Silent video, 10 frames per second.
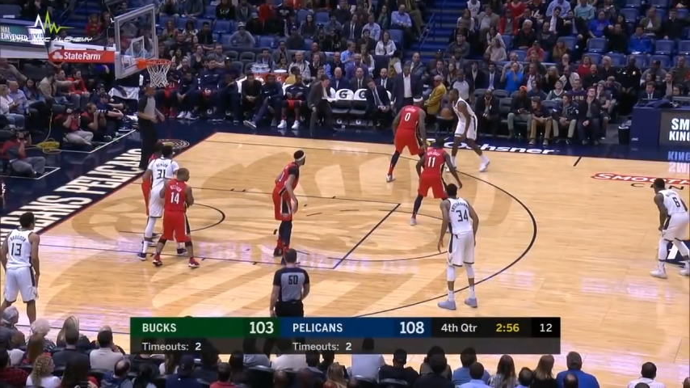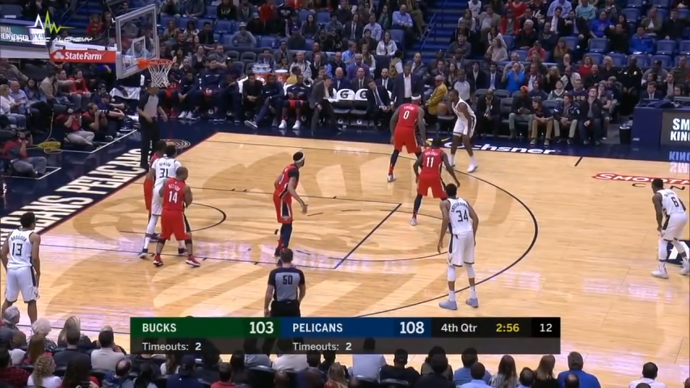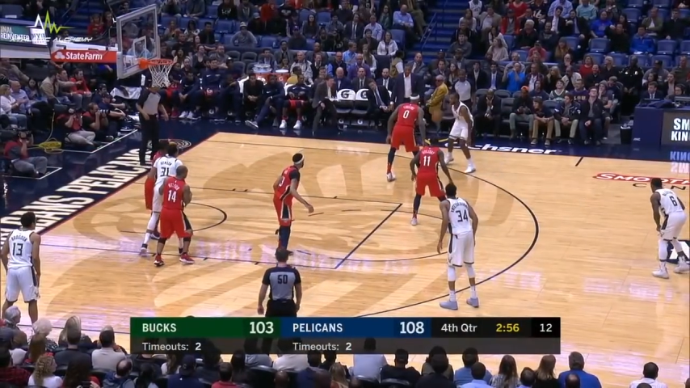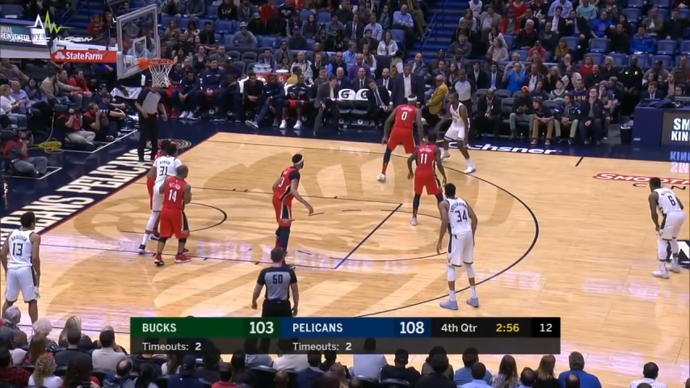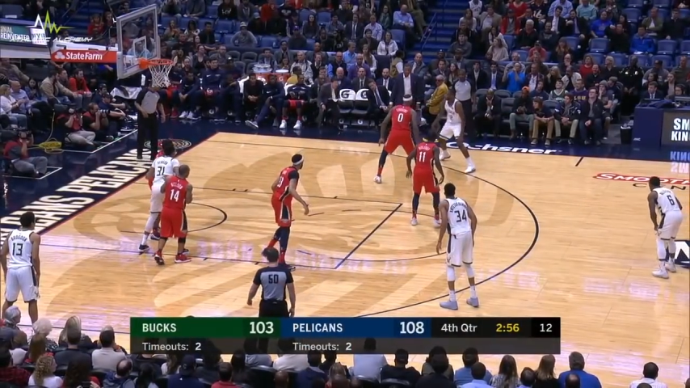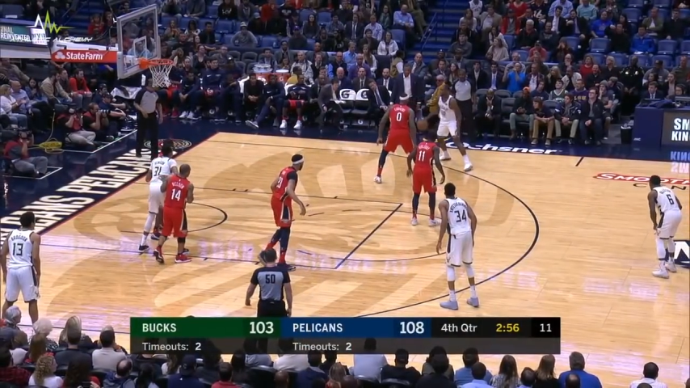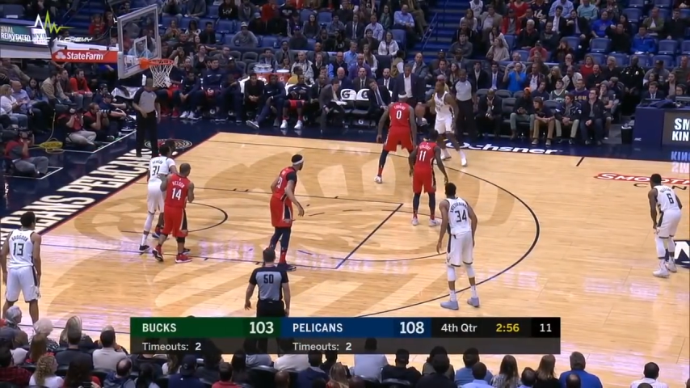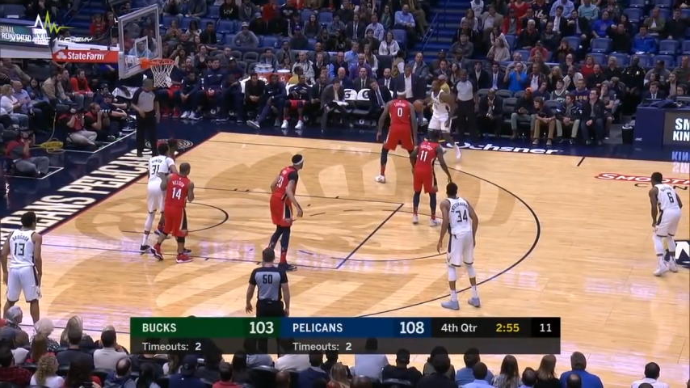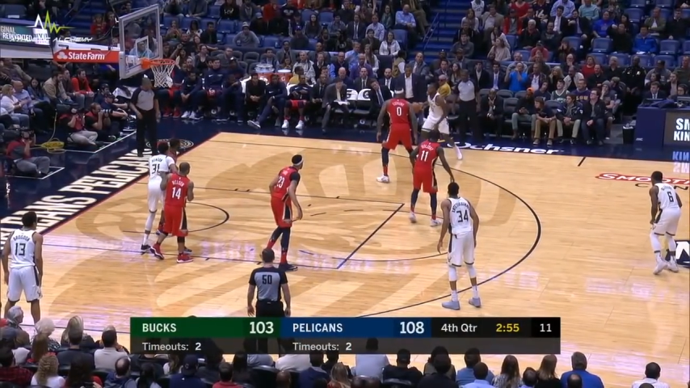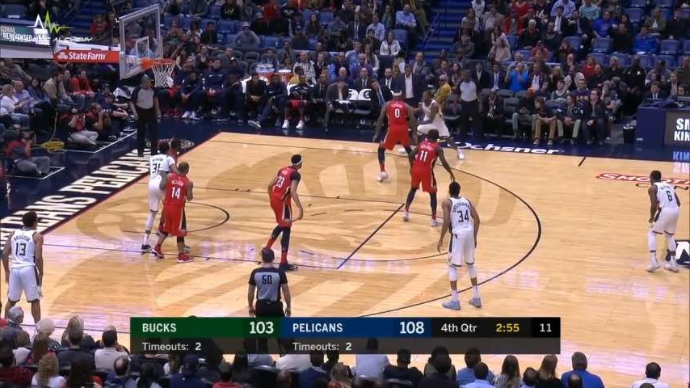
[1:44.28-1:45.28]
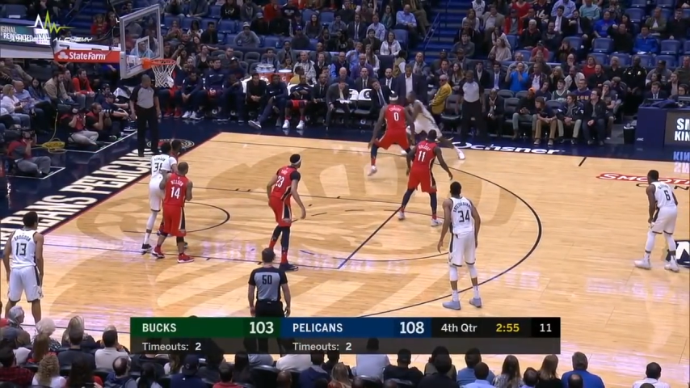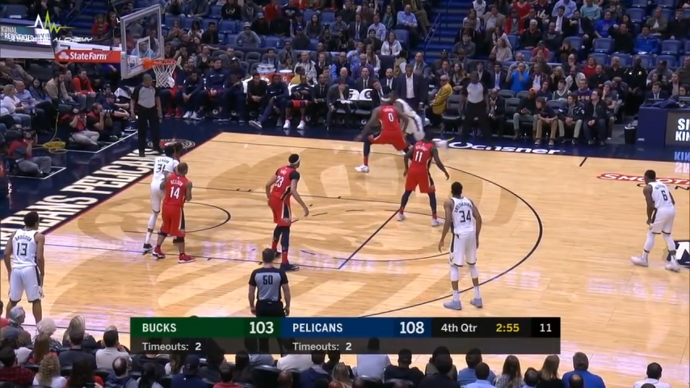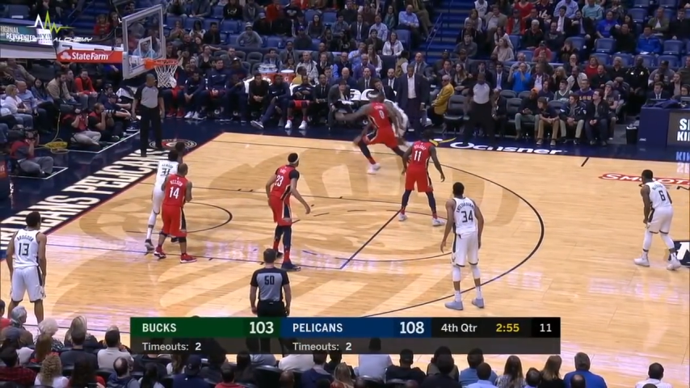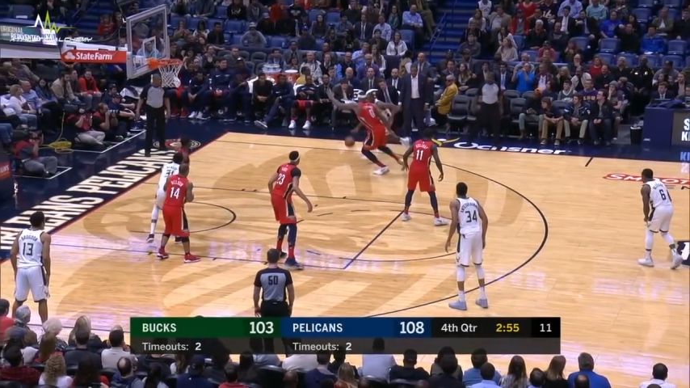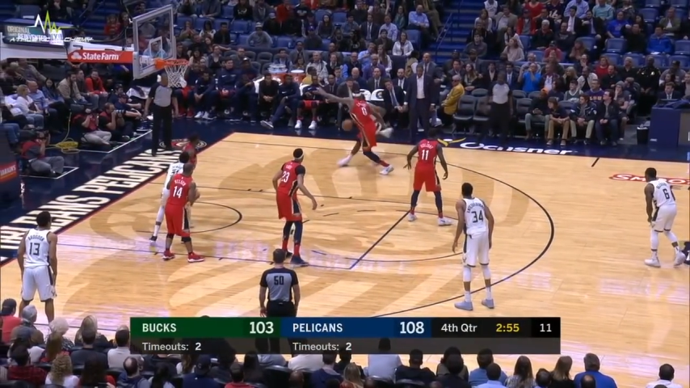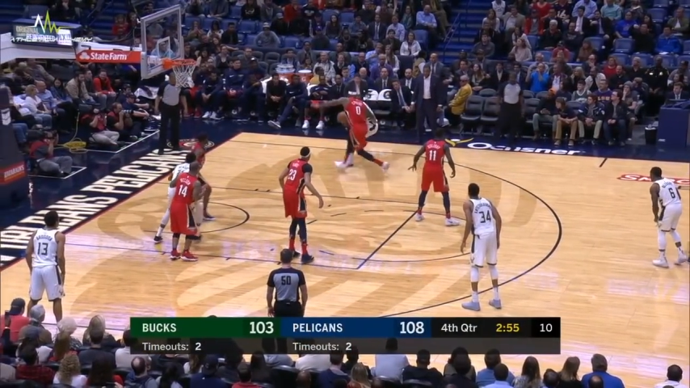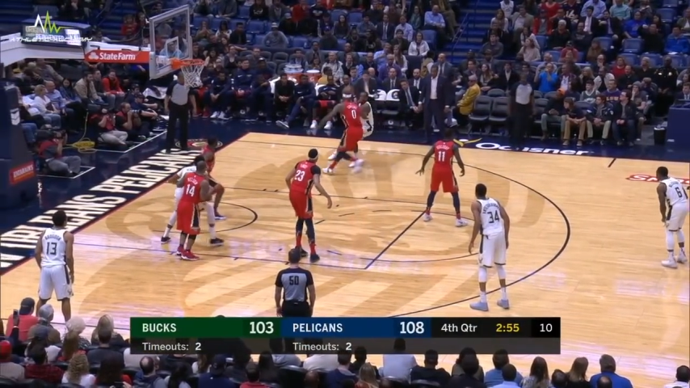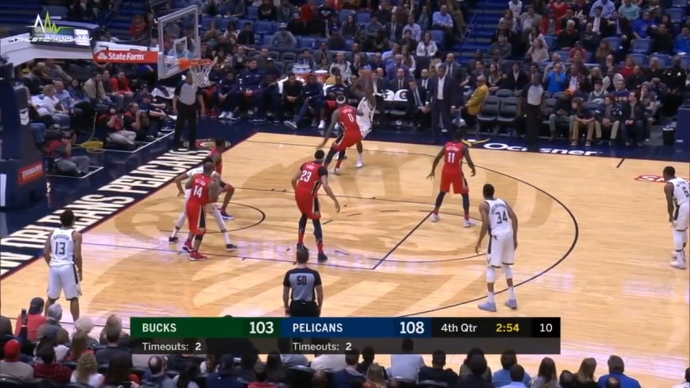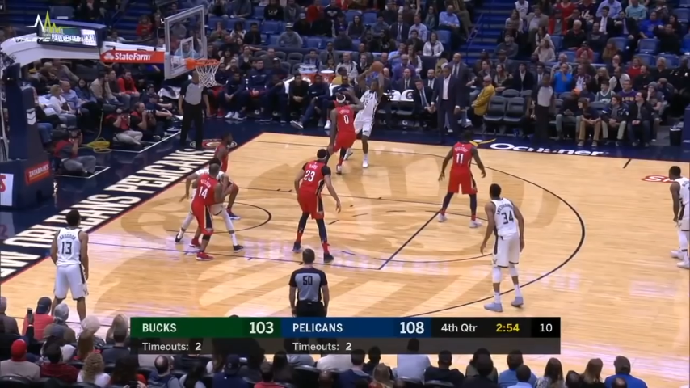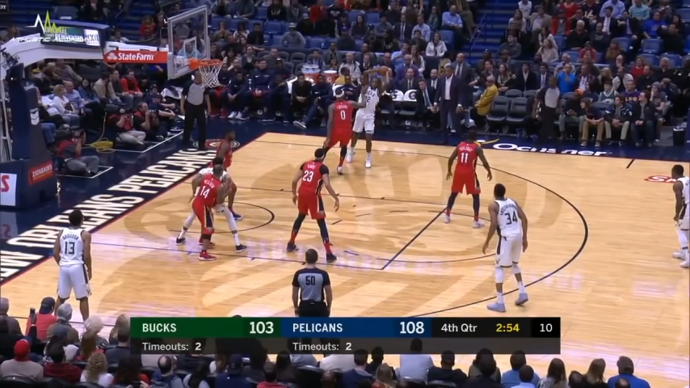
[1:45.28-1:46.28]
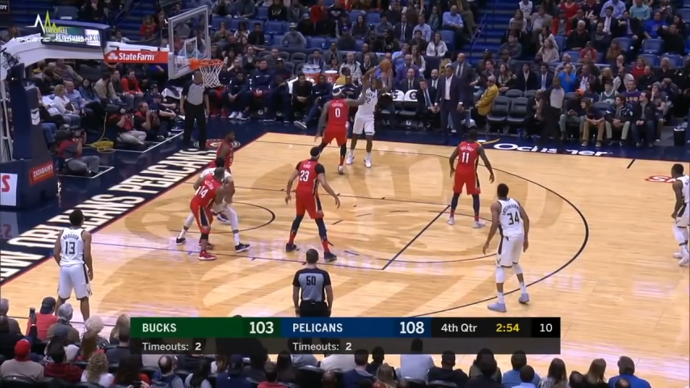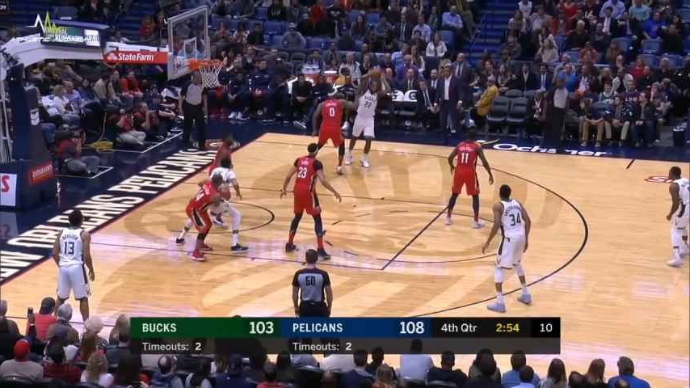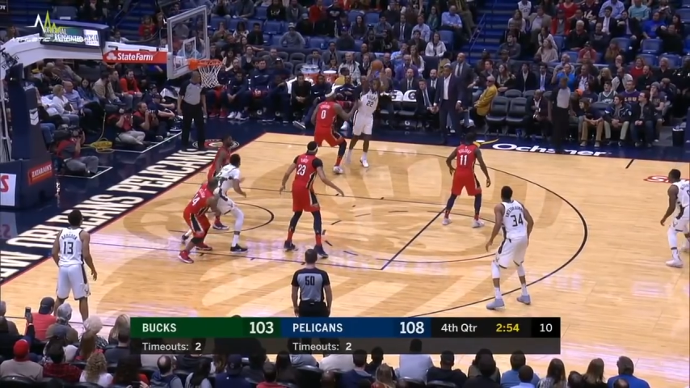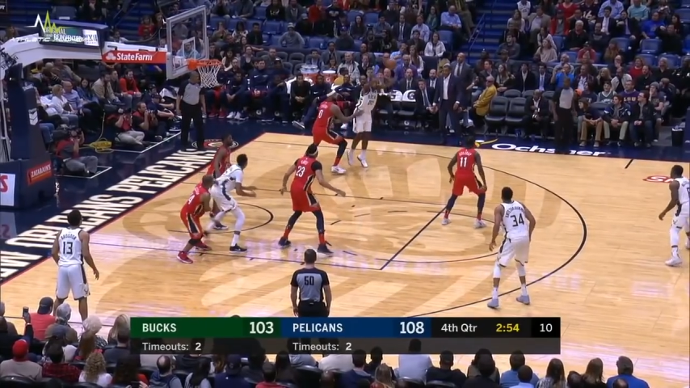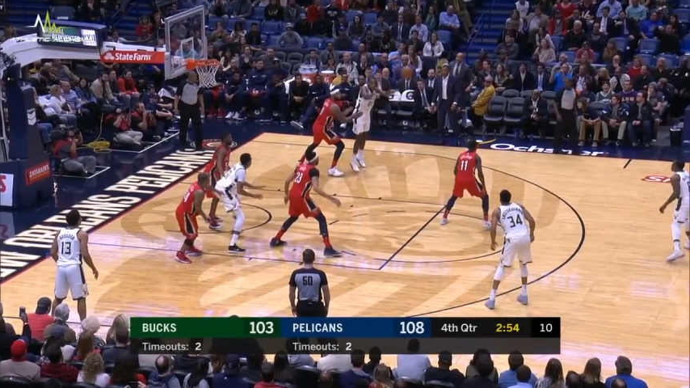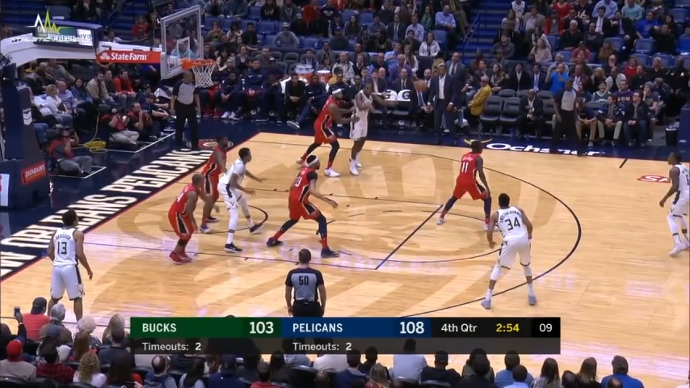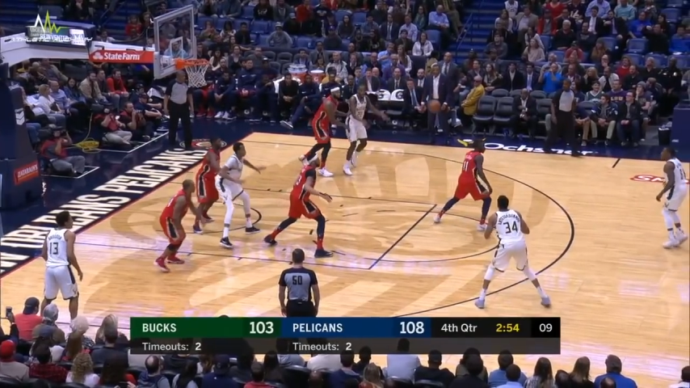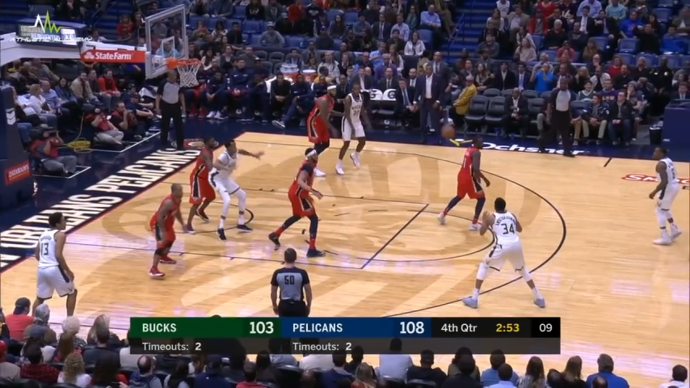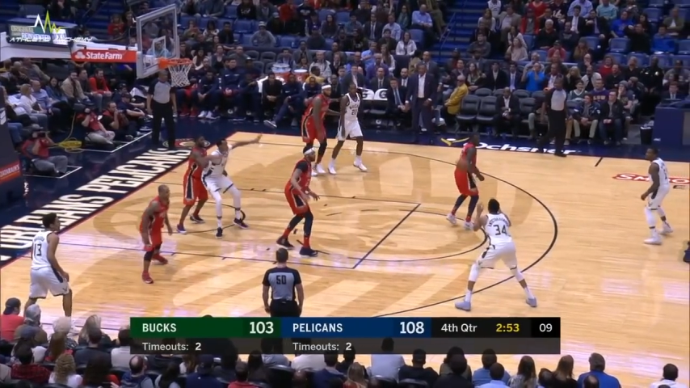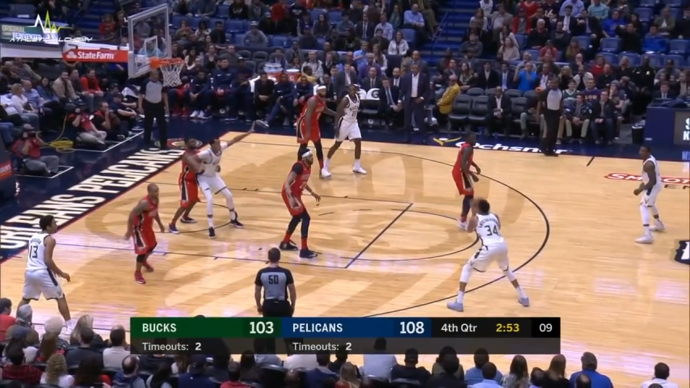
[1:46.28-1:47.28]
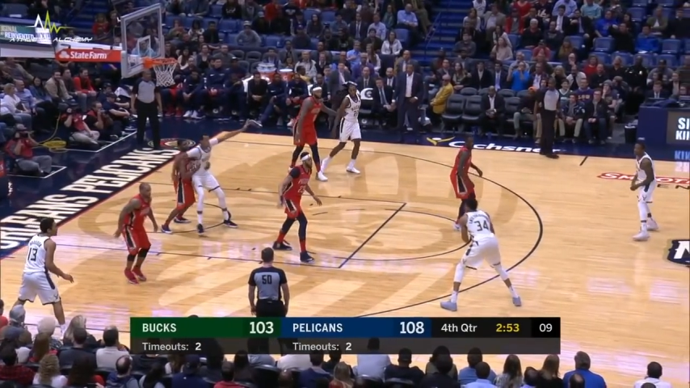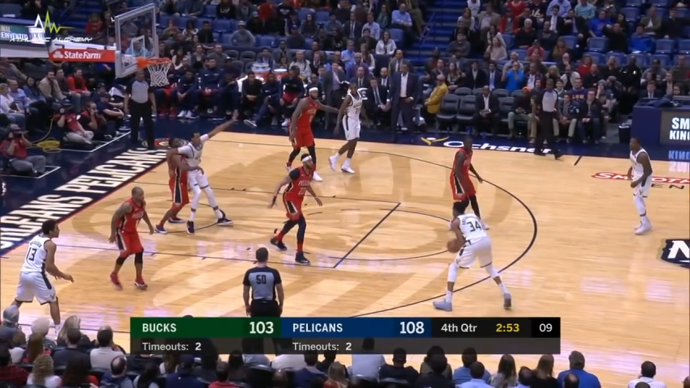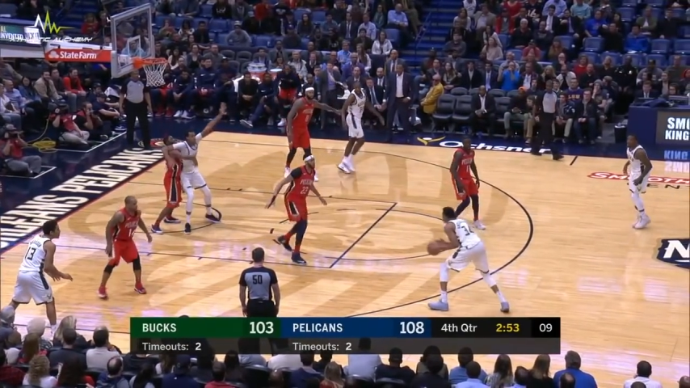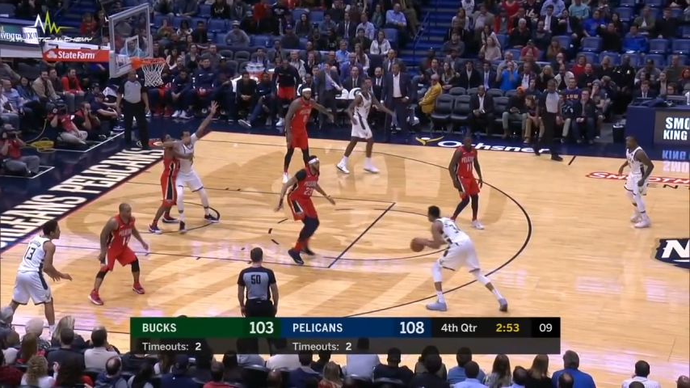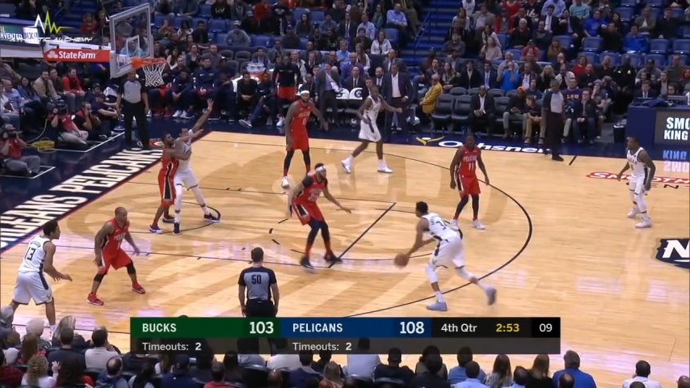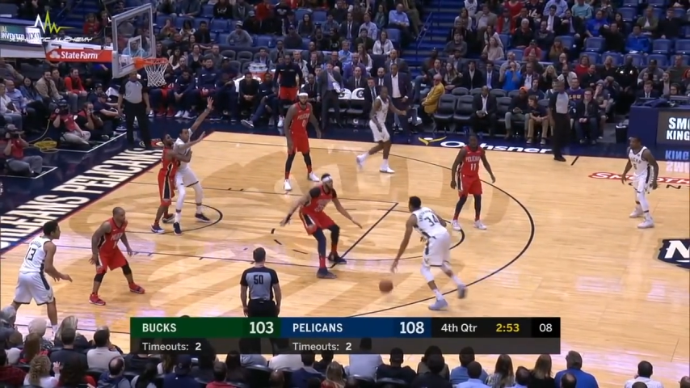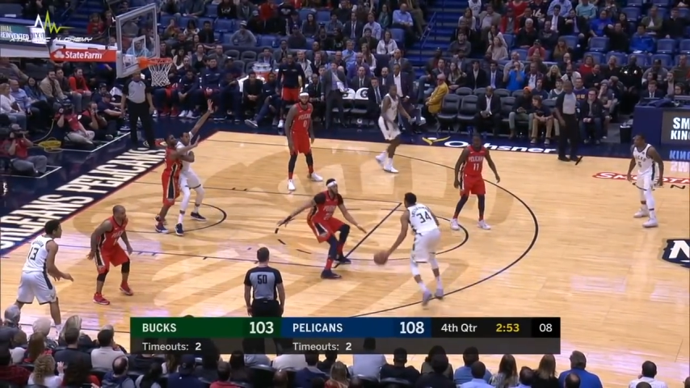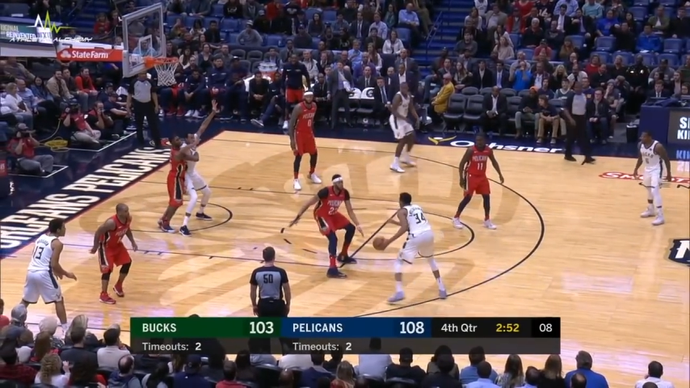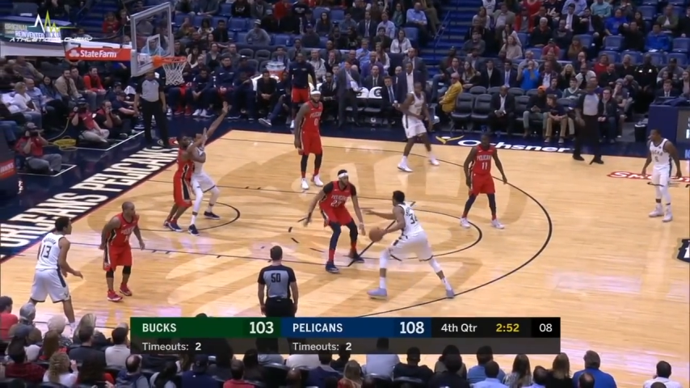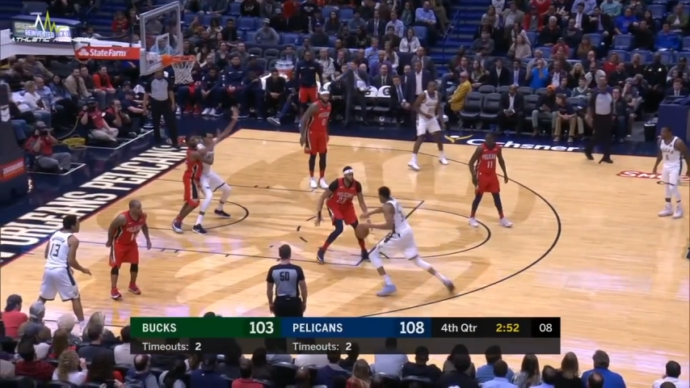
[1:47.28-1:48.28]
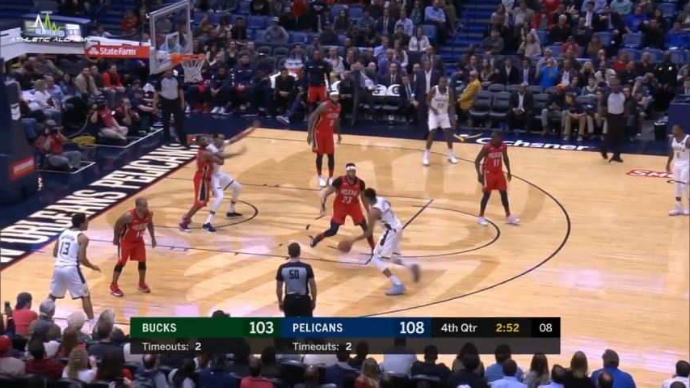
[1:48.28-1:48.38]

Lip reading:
Nobody's mouth can be seen.